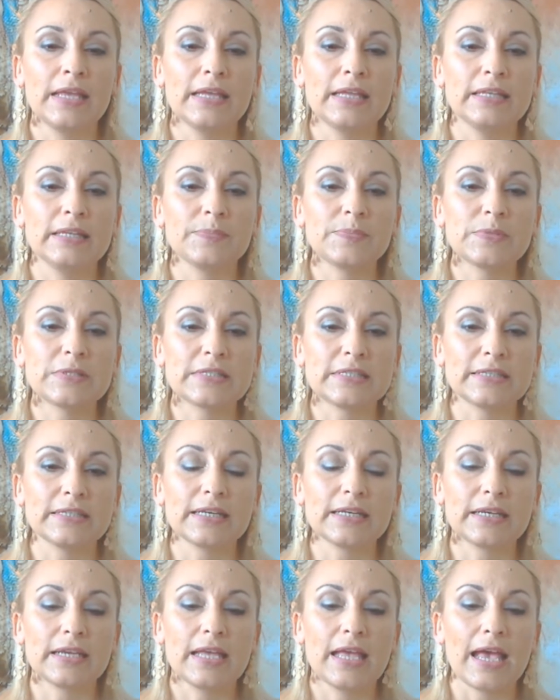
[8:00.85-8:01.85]

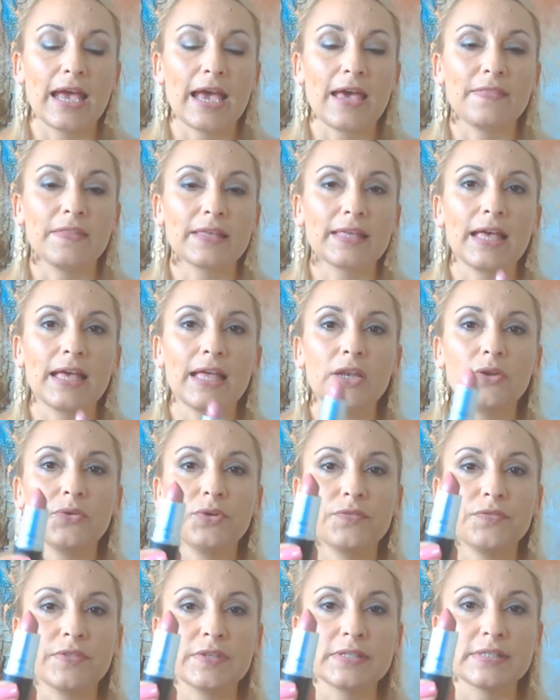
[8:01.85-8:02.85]
lipstick, and the color
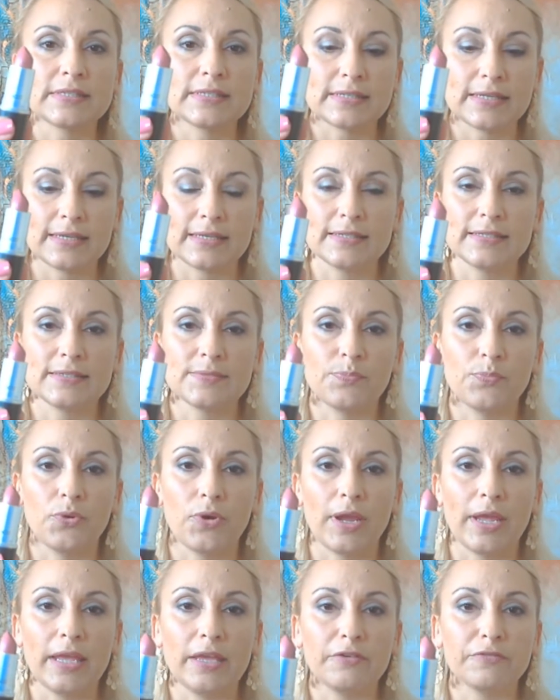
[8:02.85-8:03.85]
of this is
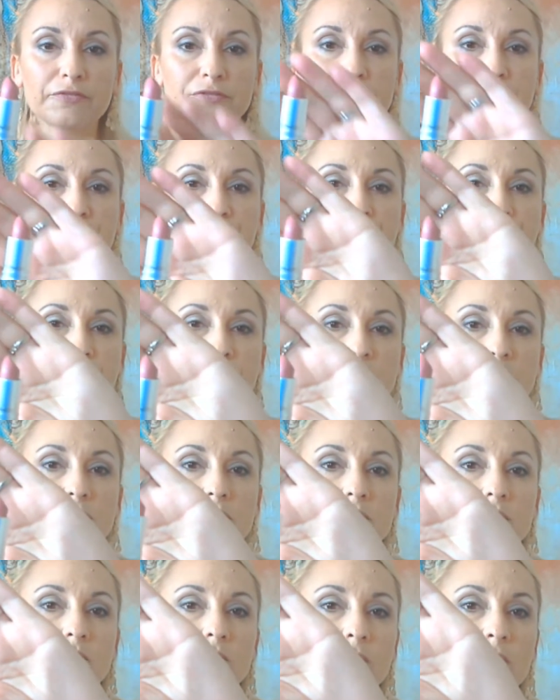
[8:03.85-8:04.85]
Brave.
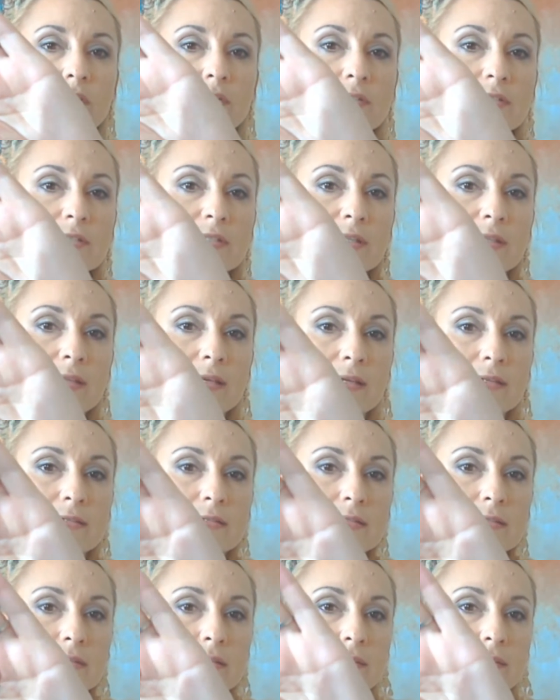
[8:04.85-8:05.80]
See, there's